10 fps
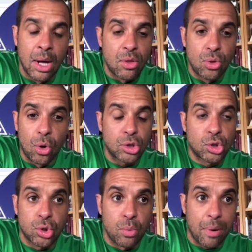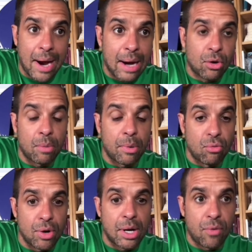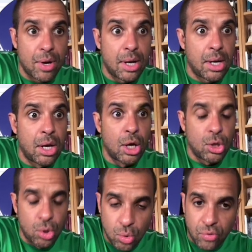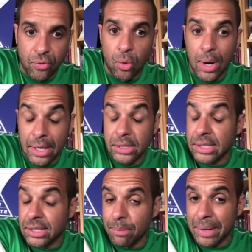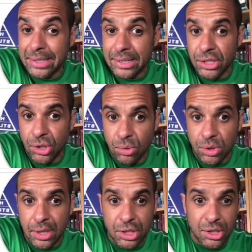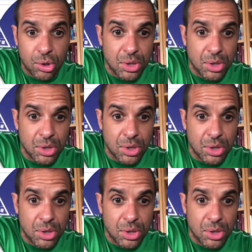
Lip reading: Not super accurate, but really, really useful. And as I said, some banks actually use these. You can do the